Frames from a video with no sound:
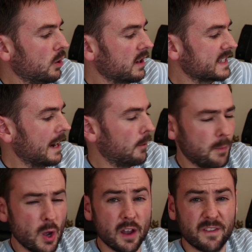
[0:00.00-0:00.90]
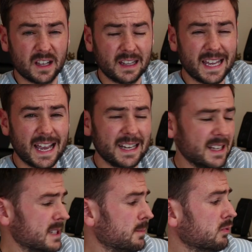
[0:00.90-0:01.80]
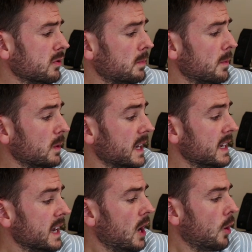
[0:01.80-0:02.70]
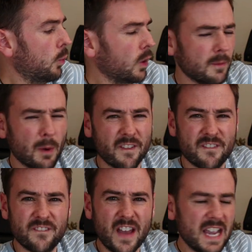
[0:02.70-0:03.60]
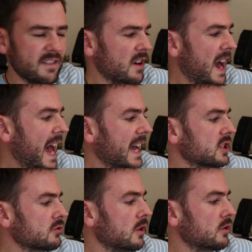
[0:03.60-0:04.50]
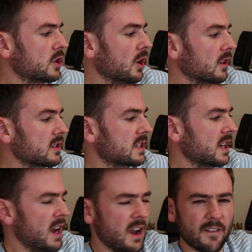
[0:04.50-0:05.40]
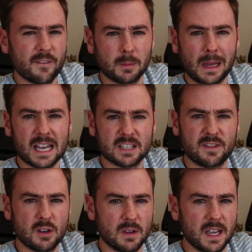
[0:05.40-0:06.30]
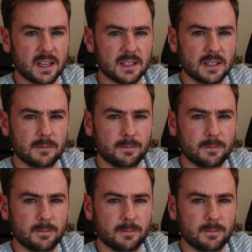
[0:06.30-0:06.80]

worked out perfectly, and it's probably one of my favorite astro shots from the last few years.